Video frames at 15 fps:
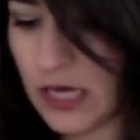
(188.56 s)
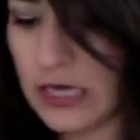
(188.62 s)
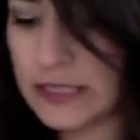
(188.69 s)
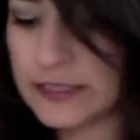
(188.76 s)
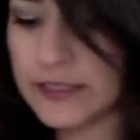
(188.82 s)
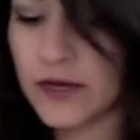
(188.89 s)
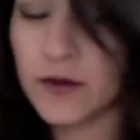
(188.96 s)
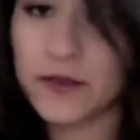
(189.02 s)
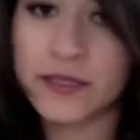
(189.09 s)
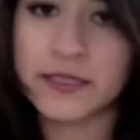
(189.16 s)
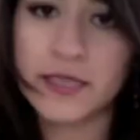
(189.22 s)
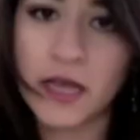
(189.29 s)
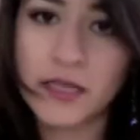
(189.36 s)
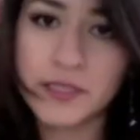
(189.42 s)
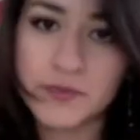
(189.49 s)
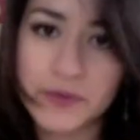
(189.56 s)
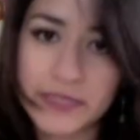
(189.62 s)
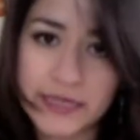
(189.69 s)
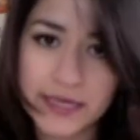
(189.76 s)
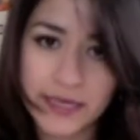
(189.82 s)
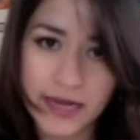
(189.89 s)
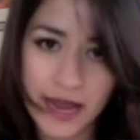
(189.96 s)
So the salt's really
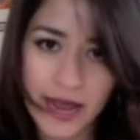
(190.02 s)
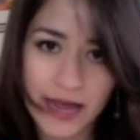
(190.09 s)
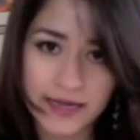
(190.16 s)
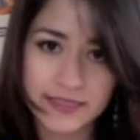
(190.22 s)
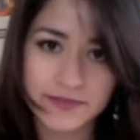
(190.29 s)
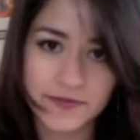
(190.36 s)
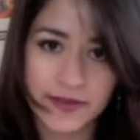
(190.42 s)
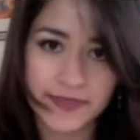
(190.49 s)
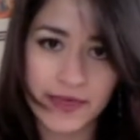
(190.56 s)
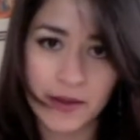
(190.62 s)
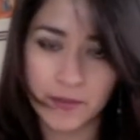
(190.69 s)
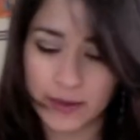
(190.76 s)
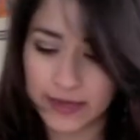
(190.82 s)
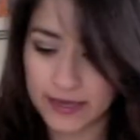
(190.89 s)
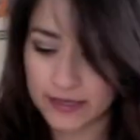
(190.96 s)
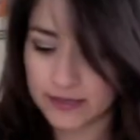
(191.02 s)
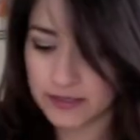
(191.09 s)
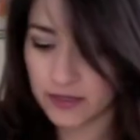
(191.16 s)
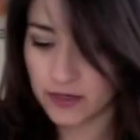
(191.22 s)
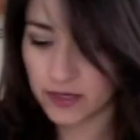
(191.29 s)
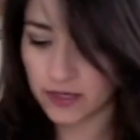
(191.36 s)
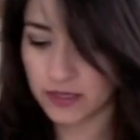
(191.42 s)
going to activate that baking
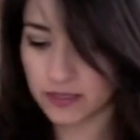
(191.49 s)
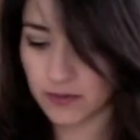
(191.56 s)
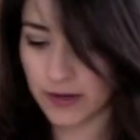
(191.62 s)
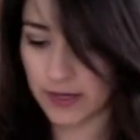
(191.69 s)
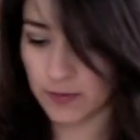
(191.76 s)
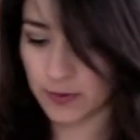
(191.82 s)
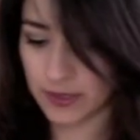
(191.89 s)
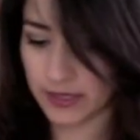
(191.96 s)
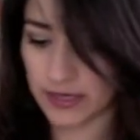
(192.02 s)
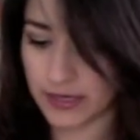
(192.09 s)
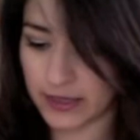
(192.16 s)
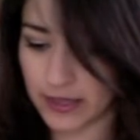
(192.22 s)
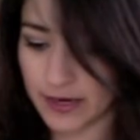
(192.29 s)
soda, that's why you put it in